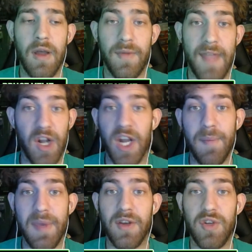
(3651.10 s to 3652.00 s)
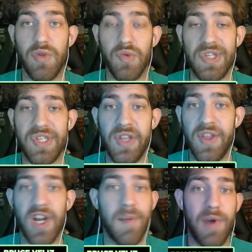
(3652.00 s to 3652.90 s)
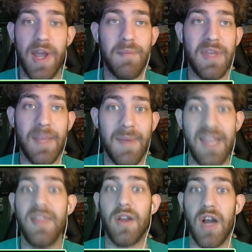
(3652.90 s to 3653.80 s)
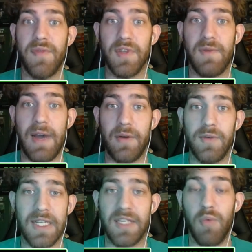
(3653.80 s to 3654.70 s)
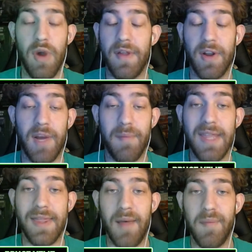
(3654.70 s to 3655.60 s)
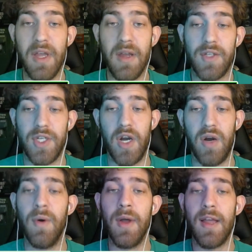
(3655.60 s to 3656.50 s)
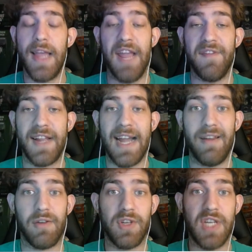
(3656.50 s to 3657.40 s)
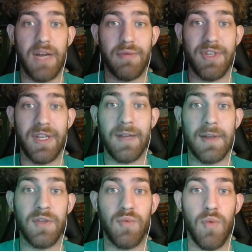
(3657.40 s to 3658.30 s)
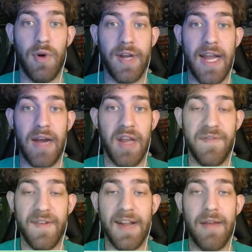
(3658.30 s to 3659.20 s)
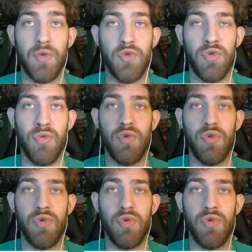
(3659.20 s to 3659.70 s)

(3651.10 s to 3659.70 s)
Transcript: they're going to be a two-three seed. They're going to probably meet them in the conference finals. That's where they're going to meet them. So if a guy like Kristaps Porzingis is worn down, if a guy like Luke